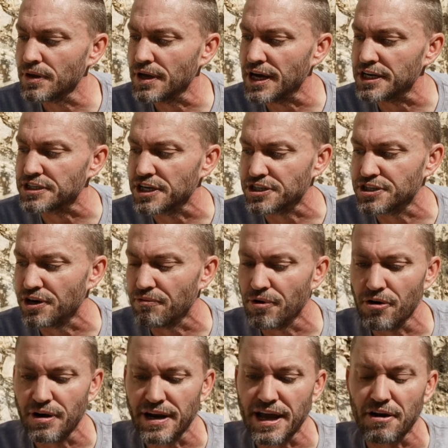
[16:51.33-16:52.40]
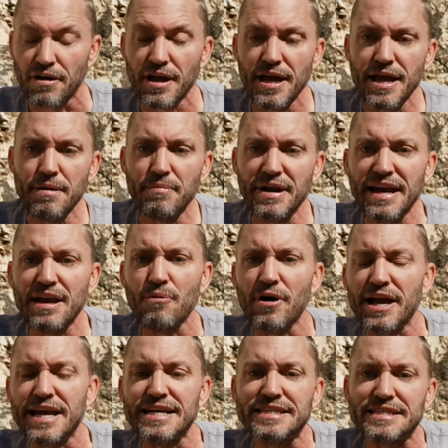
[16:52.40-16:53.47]
Gosh, I should have wrote it down. But
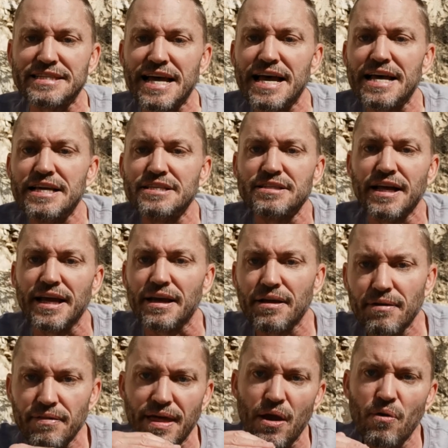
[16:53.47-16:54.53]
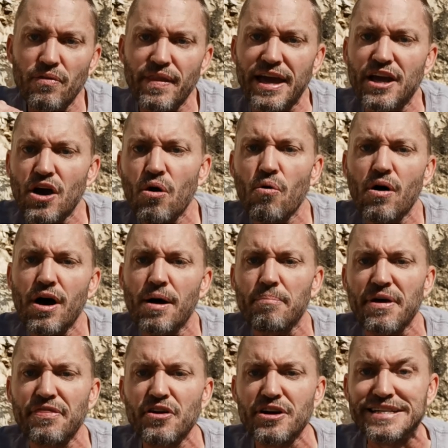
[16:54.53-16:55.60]
anyway, it says, like, they go up
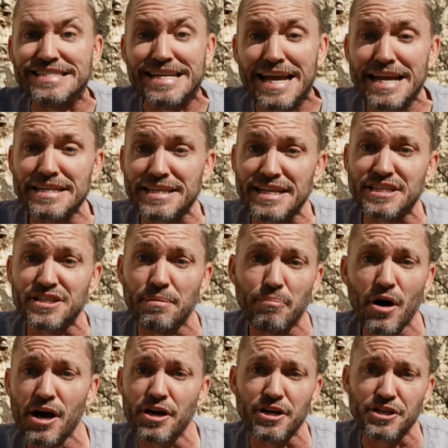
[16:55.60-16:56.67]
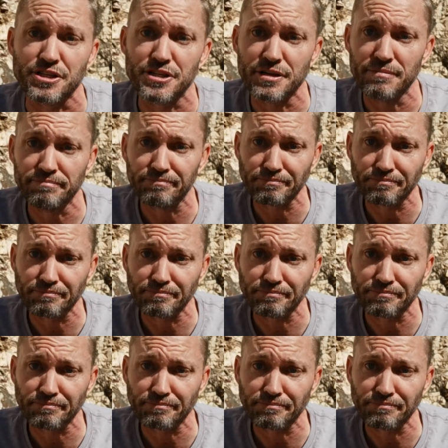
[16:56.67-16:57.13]
and their intent is to punish